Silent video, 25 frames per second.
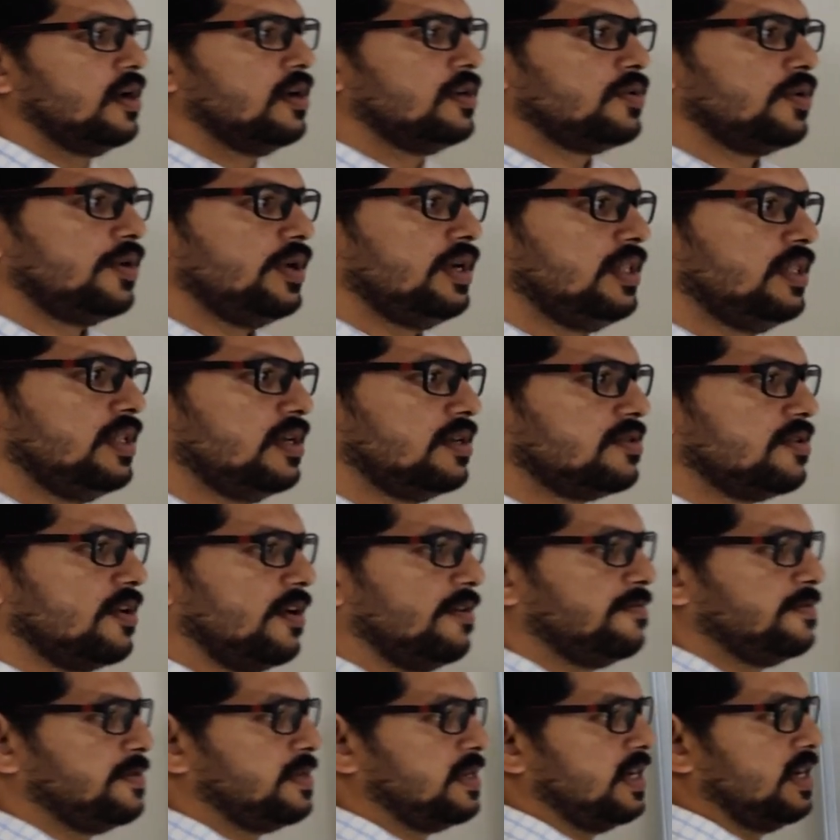So in this
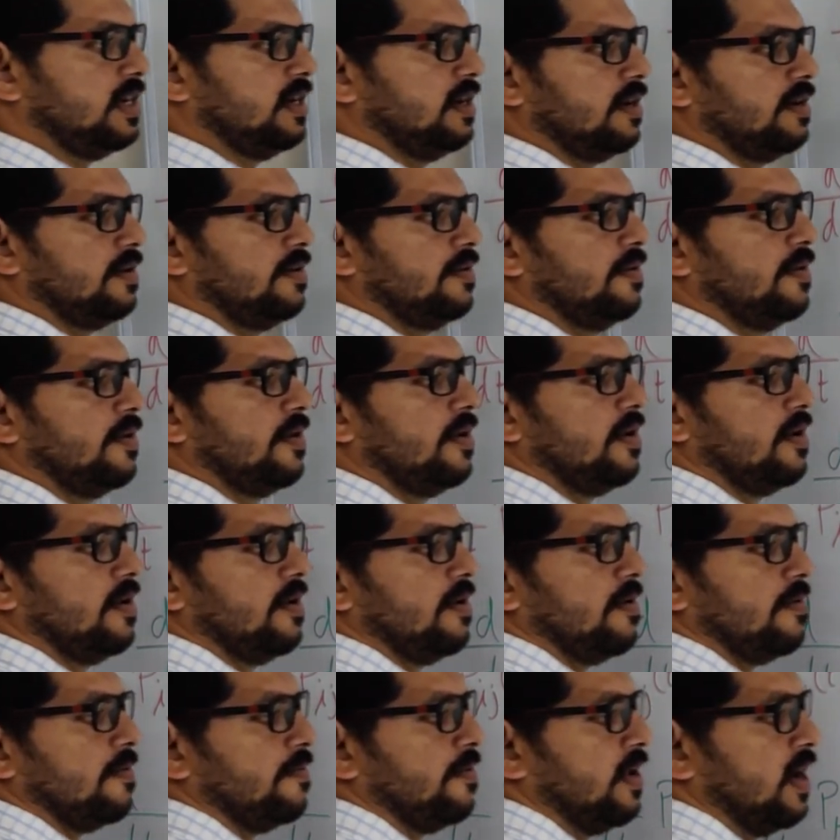option,
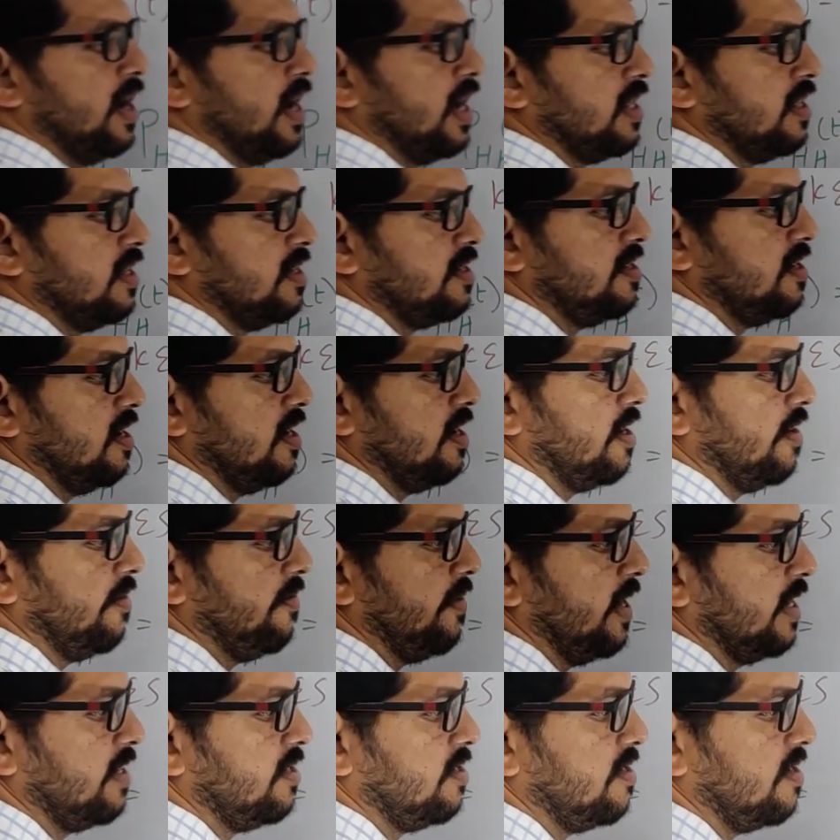we are in the state
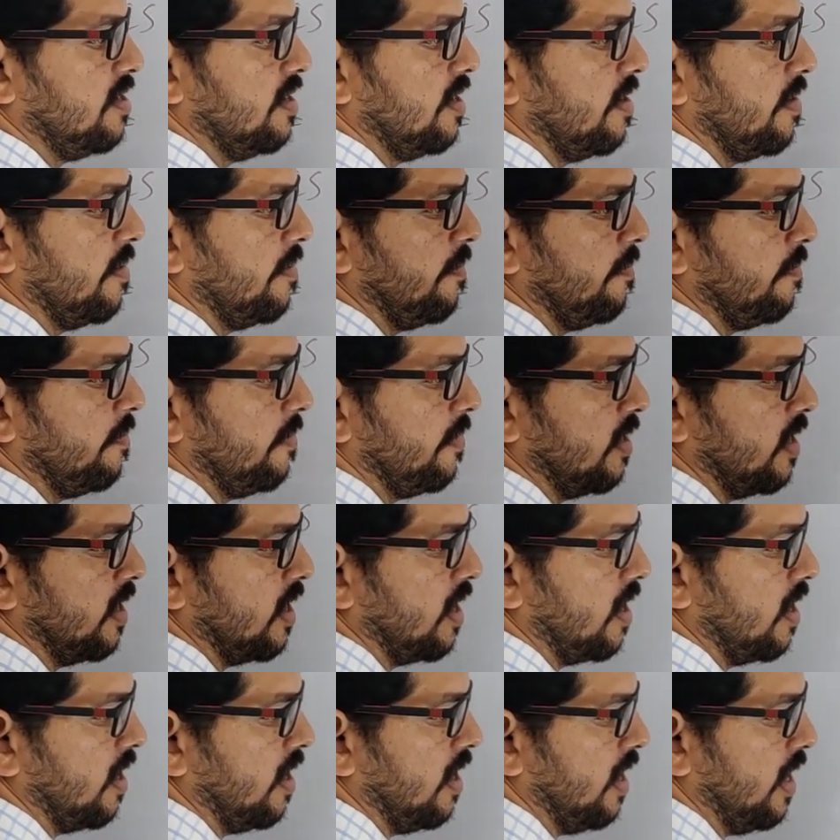of H
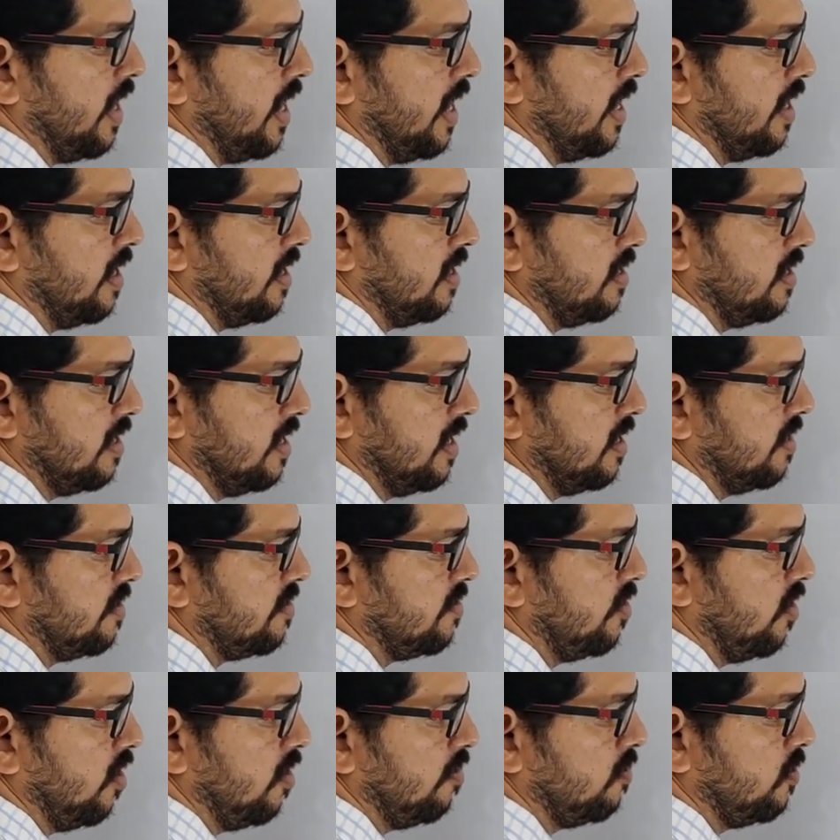and there is
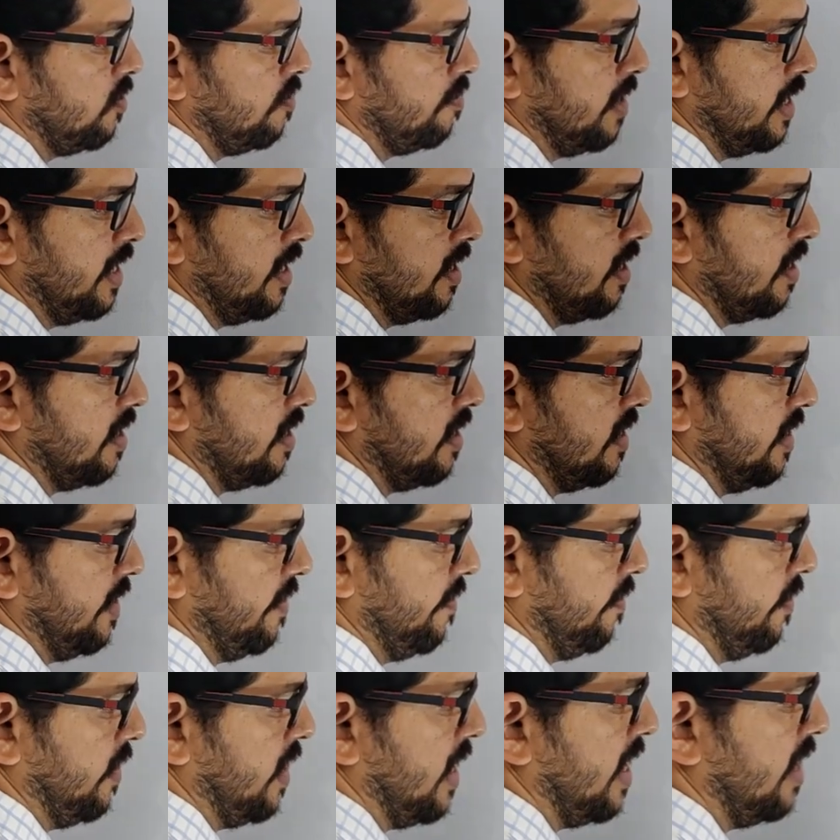no movement
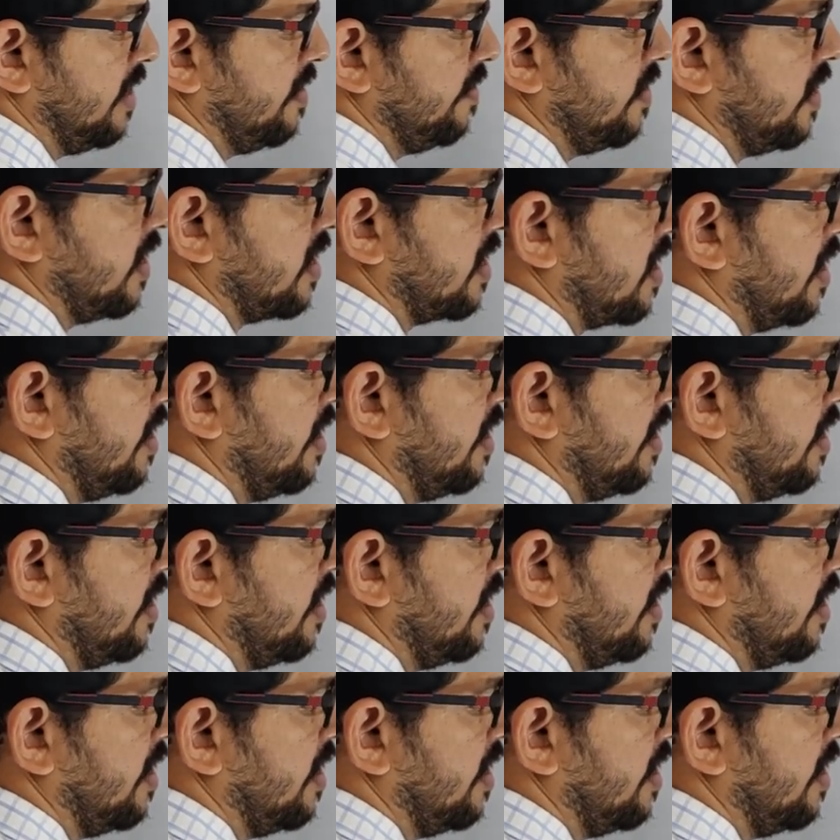and we are